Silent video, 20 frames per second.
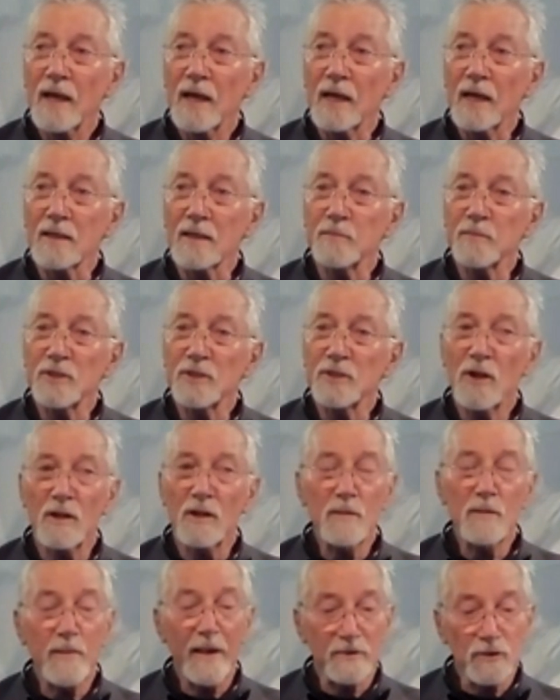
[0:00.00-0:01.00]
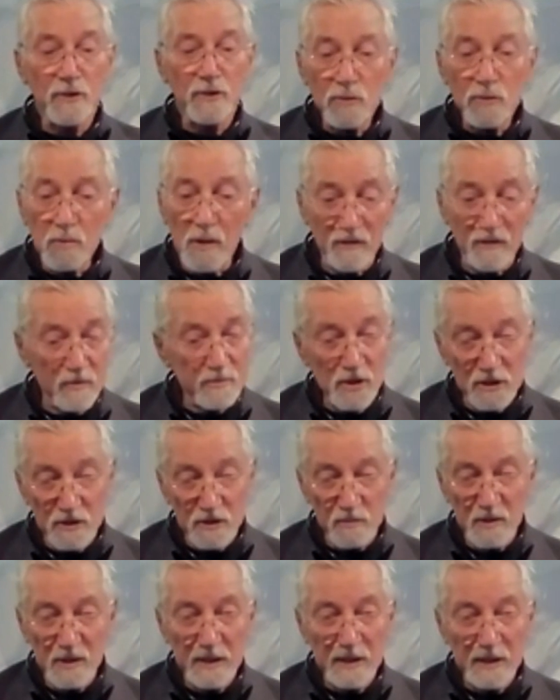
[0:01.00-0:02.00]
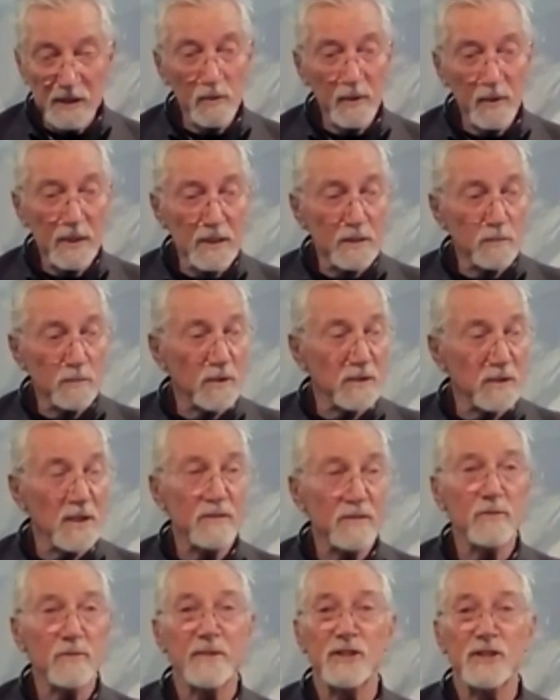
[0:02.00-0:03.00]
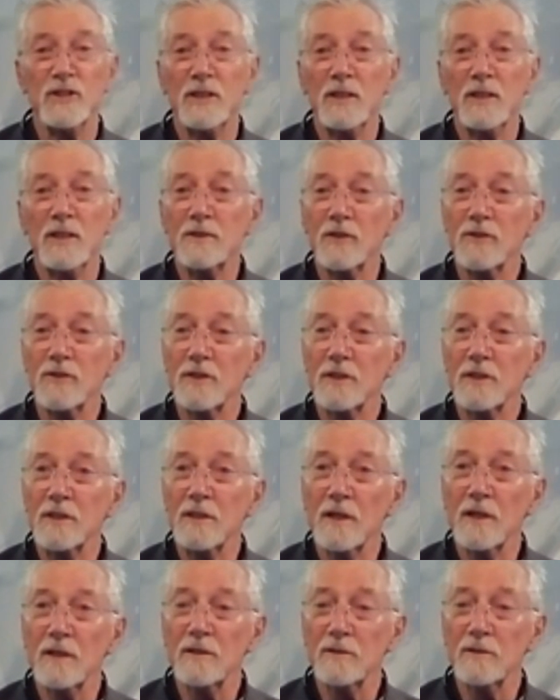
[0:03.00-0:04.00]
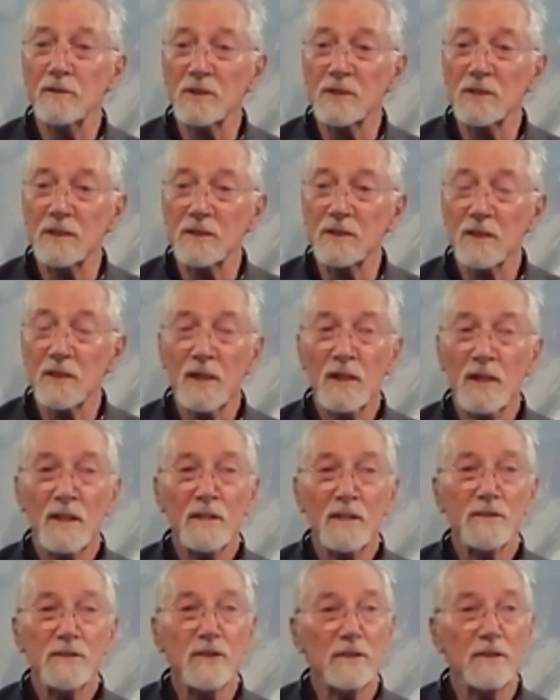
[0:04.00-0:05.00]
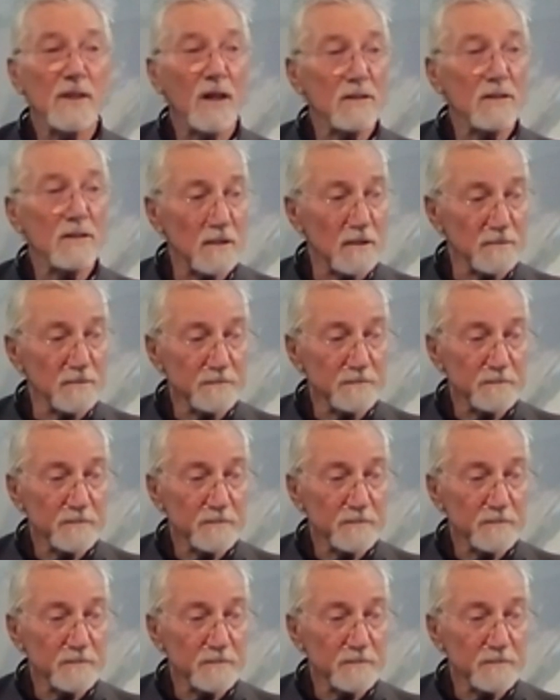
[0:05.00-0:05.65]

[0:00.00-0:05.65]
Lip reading: And I'm going to talk about two of them just really quickly. One of them is Jesus, and the other one is Siddhartha